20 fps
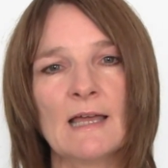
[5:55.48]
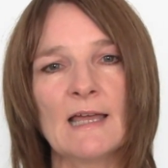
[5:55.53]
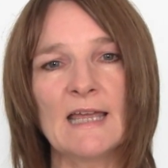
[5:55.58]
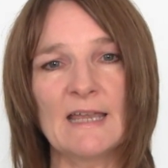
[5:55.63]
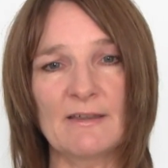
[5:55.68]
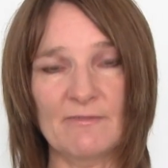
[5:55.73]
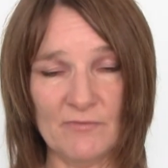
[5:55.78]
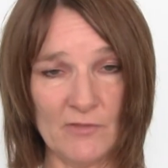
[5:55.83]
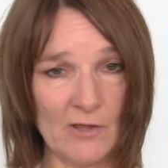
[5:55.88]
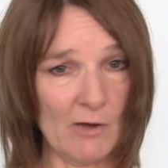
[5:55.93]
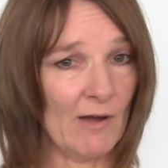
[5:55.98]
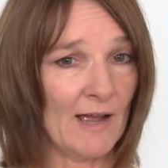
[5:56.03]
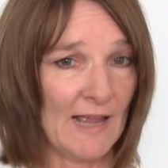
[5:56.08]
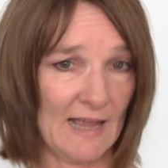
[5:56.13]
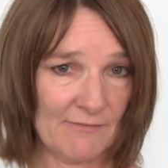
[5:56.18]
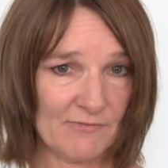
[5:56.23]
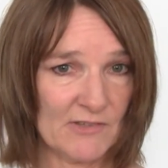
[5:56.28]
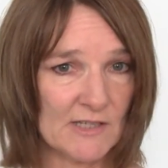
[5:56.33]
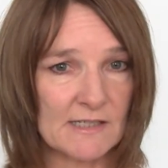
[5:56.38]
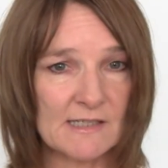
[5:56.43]
even though I
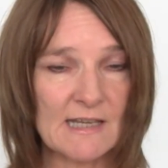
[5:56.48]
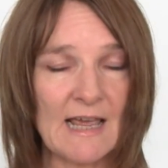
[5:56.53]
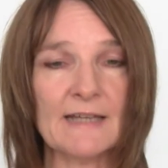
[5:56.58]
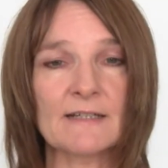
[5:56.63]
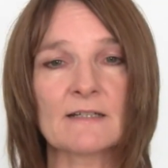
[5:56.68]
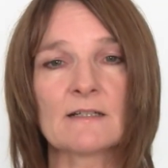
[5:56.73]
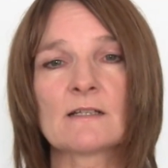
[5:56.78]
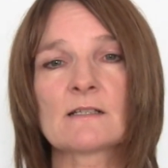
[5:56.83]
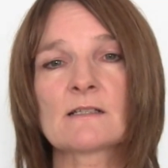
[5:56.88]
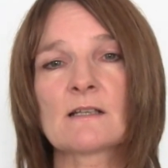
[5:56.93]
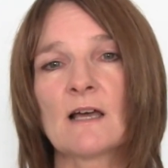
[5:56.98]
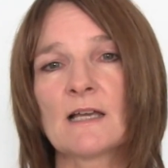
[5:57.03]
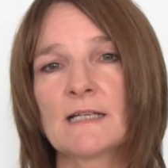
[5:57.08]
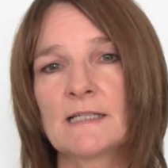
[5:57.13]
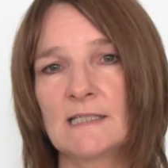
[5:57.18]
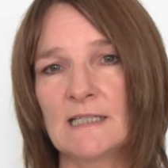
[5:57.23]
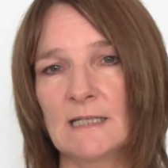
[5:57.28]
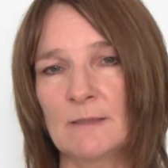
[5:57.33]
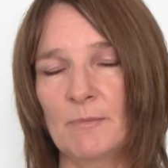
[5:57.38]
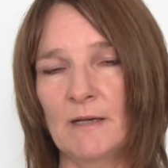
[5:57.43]
have this sadness, I
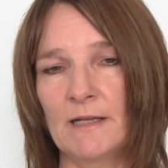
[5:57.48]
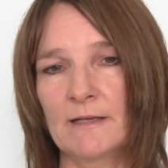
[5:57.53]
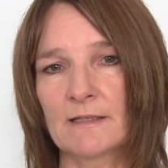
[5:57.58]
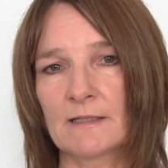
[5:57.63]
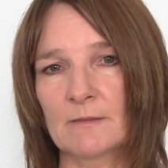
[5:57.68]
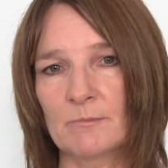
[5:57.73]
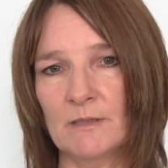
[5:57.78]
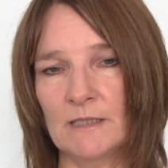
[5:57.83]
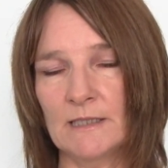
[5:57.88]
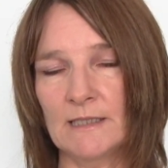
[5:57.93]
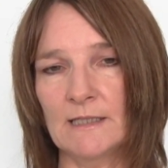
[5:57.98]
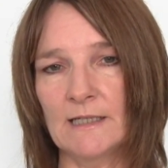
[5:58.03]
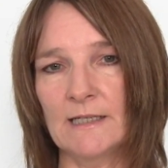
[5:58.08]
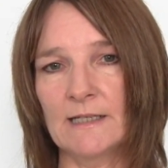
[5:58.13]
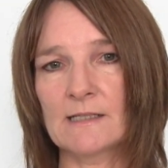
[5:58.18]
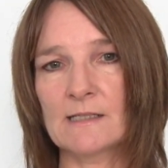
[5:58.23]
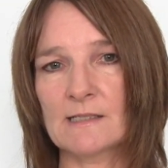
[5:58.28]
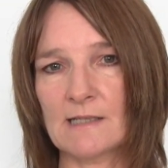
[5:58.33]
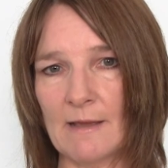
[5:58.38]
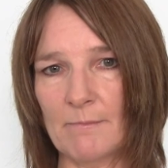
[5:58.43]
deeply and completely
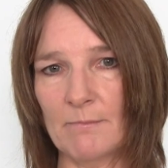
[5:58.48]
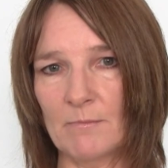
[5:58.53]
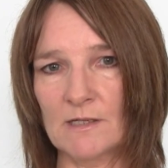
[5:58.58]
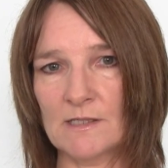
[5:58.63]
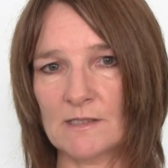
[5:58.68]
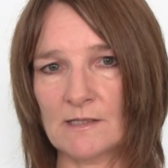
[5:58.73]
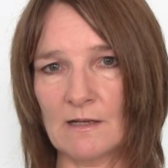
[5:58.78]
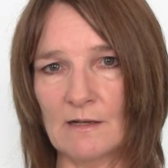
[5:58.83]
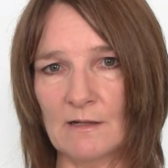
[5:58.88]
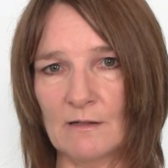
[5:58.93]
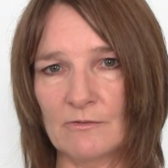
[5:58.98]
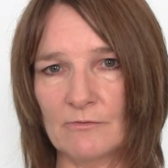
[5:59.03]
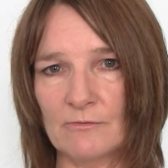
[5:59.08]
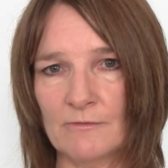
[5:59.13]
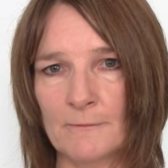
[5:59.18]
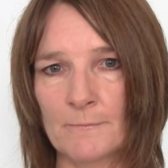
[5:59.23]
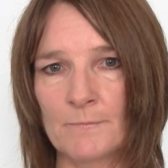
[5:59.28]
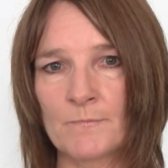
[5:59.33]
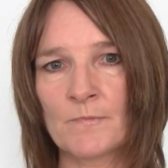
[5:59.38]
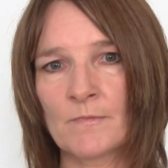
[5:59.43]
accept myself.
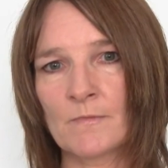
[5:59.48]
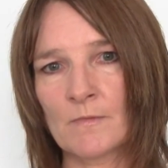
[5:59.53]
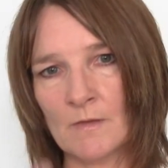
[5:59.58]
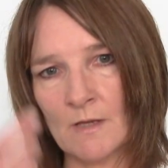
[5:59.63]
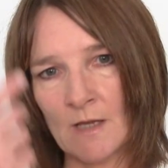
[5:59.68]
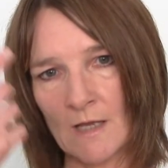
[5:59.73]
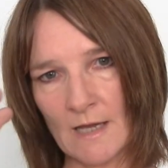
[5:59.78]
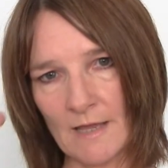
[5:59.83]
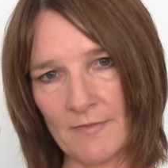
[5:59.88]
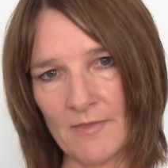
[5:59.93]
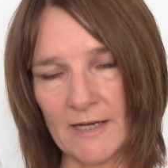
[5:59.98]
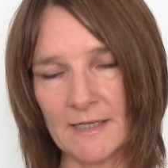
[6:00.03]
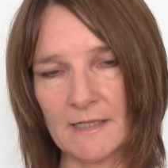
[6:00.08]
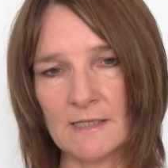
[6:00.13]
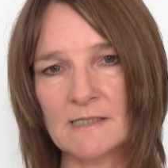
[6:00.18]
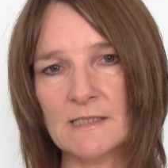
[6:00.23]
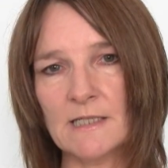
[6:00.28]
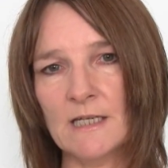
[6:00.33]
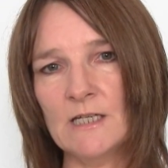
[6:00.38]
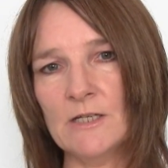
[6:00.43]
And then
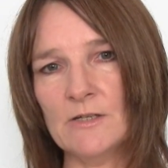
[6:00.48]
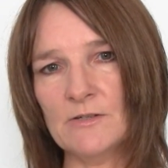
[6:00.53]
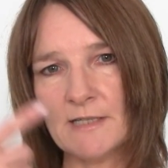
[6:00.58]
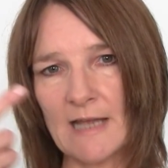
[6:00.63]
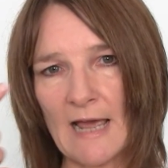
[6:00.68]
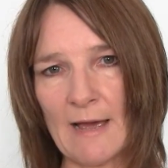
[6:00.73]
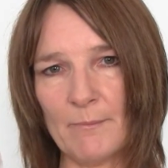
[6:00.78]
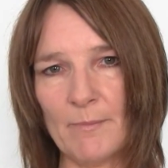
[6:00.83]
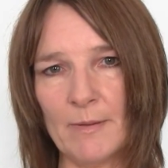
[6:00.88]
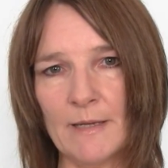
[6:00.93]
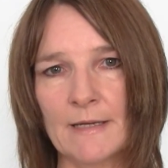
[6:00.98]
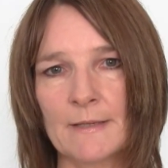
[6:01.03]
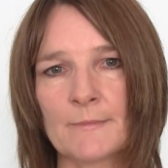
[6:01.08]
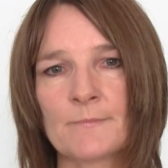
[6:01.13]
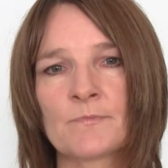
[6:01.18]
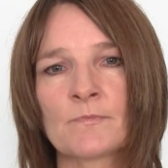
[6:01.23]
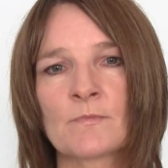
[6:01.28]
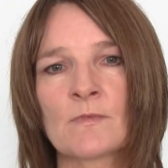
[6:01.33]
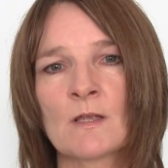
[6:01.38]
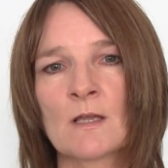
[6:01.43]
continue
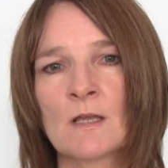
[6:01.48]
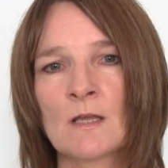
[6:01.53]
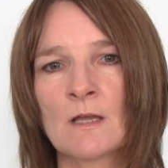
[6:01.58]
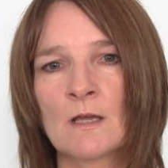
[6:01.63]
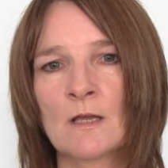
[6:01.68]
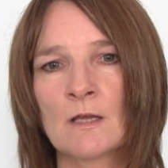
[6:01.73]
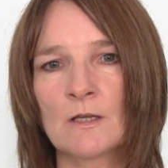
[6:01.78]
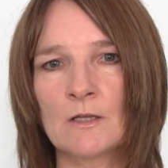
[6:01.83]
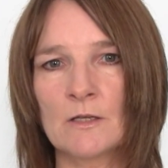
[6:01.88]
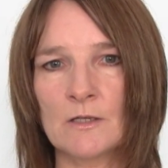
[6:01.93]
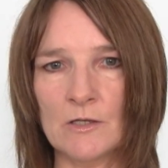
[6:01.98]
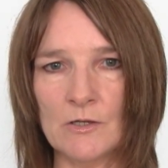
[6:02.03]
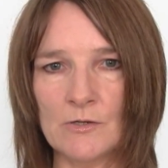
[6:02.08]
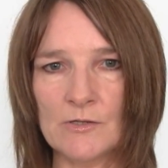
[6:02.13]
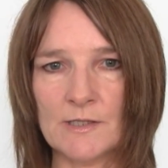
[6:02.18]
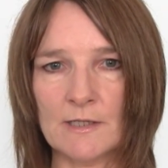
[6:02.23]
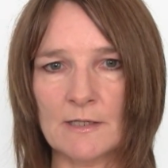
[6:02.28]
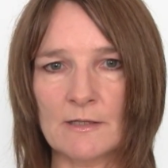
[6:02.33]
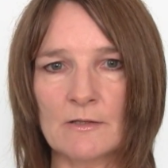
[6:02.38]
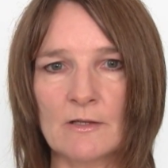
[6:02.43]
tapping
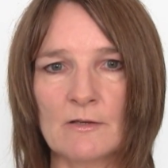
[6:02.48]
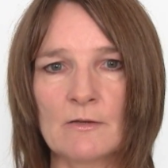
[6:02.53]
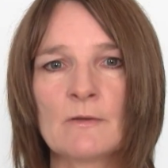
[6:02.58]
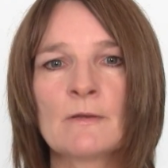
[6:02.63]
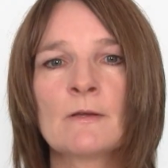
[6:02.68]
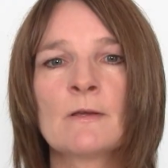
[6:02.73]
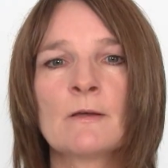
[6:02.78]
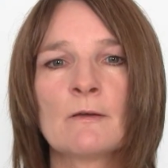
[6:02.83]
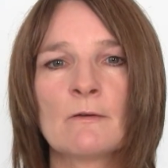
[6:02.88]
using the